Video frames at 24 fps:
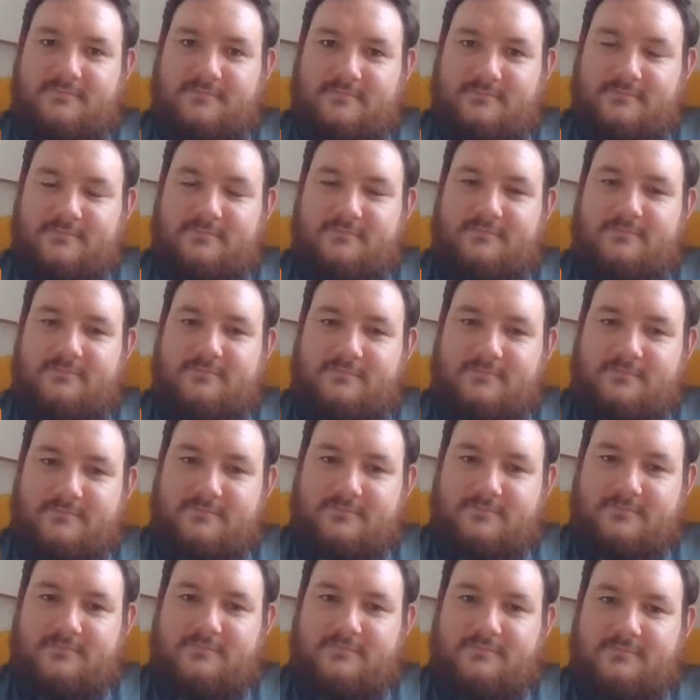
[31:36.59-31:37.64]

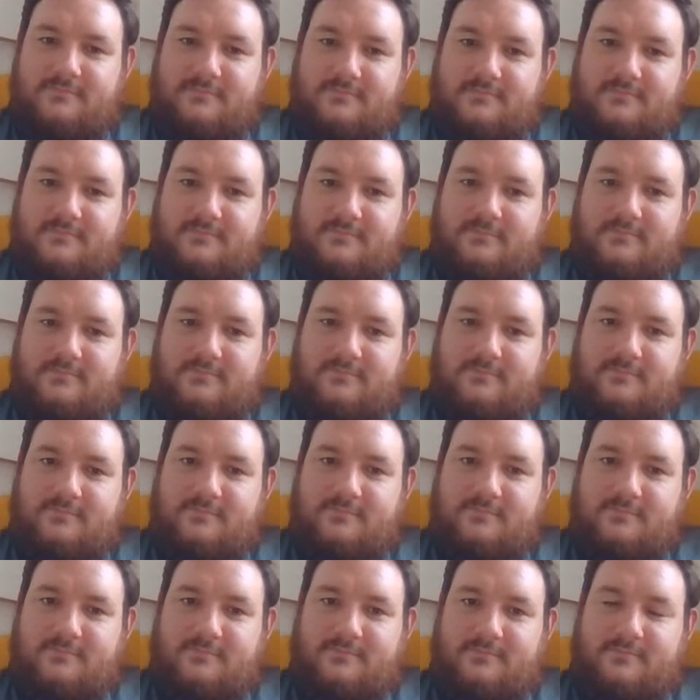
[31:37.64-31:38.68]

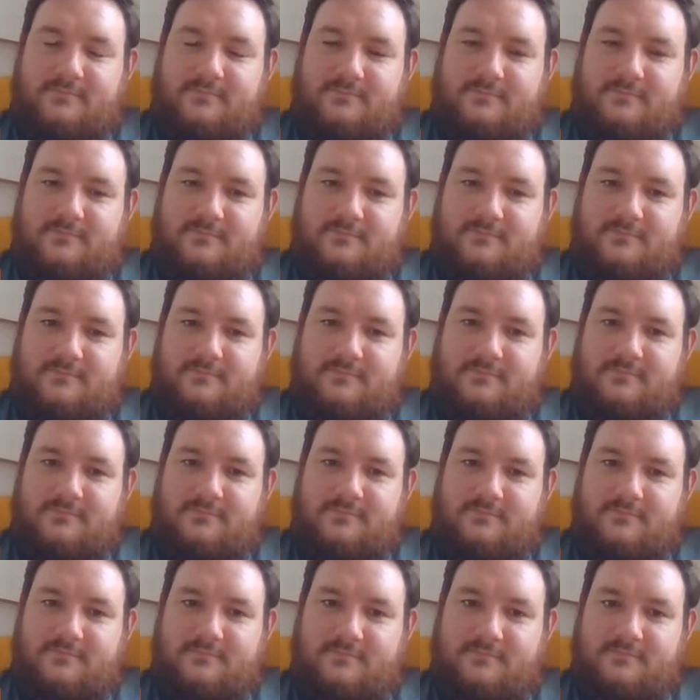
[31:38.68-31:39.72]

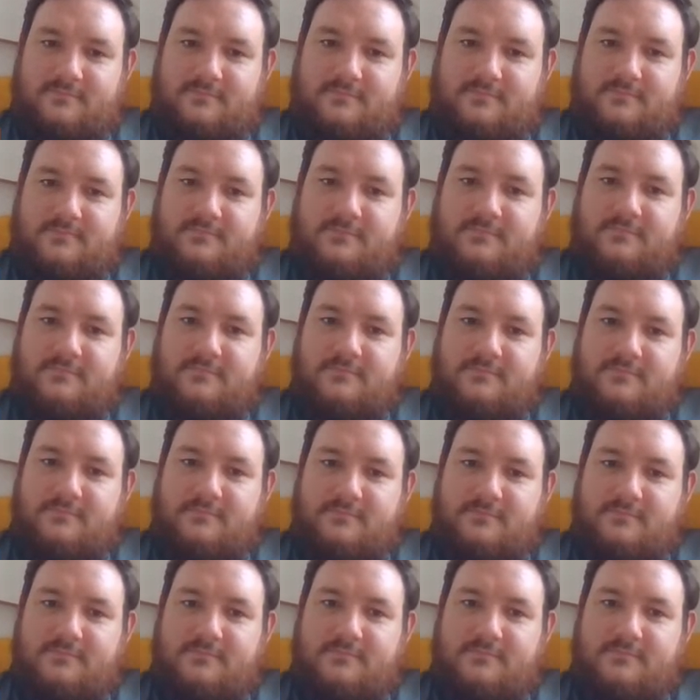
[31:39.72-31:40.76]

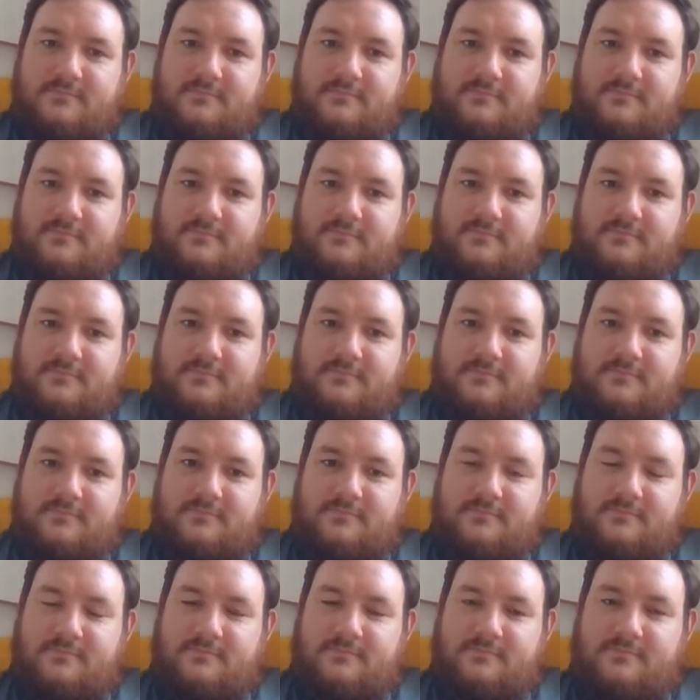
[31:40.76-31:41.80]

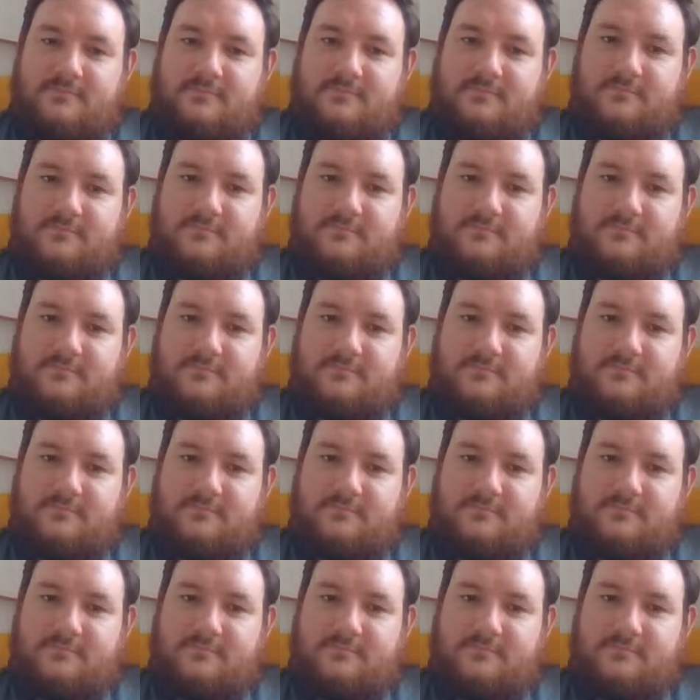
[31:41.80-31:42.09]
(silent)